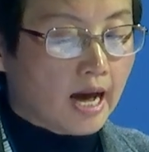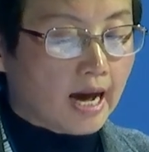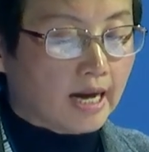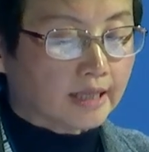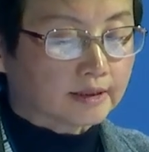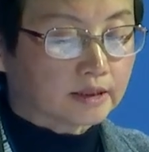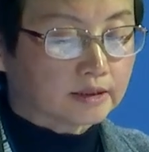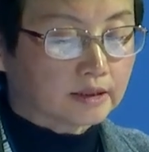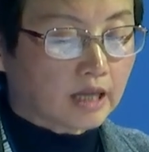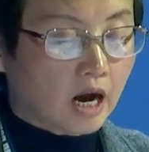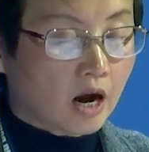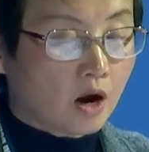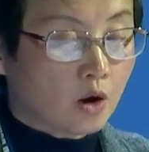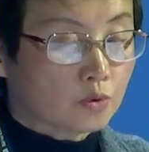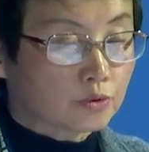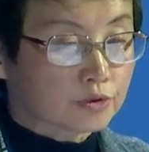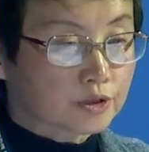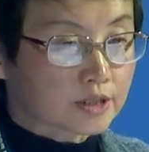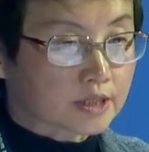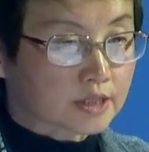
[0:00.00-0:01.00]
and
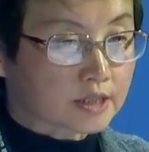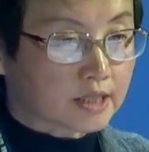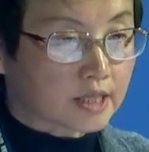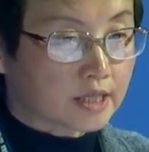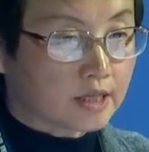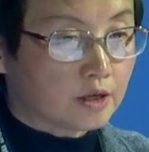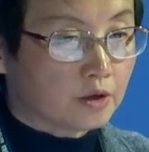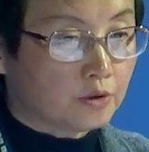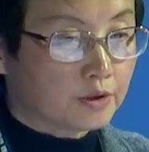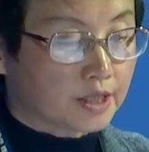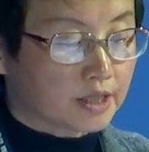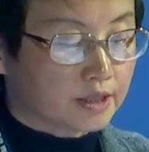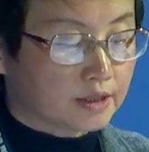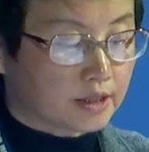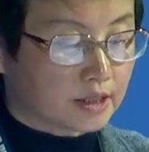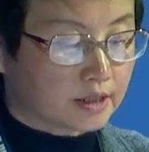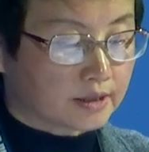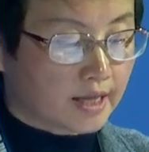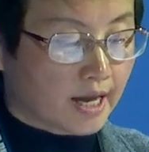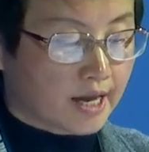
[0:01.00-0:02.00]
now still in
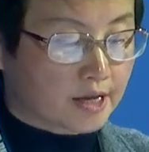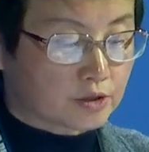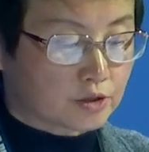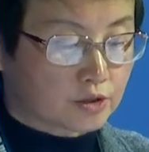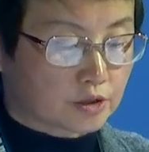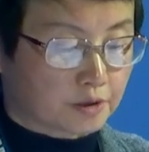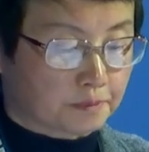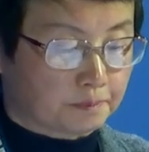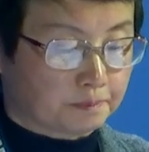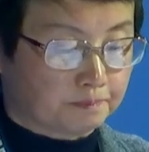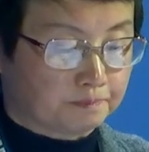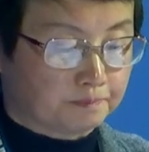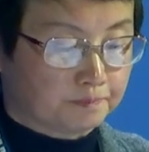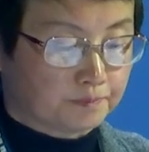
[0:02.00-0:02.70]
detention.